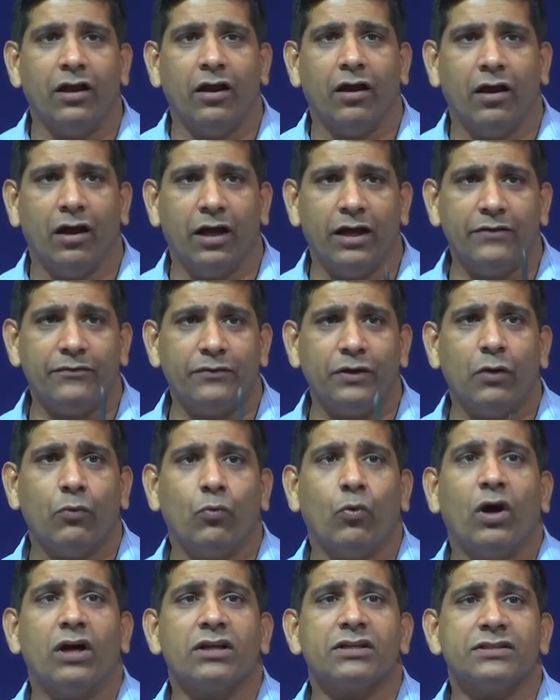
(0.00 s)
if you
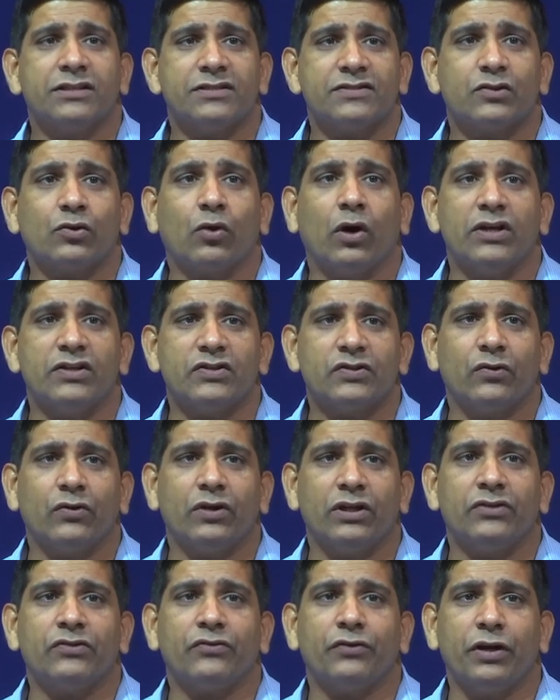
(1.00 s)
have watched this Toy
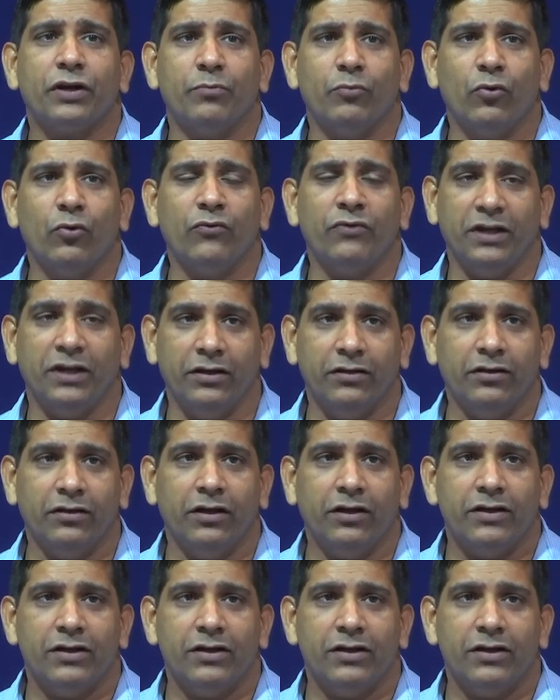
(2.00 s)
Story 3 movie,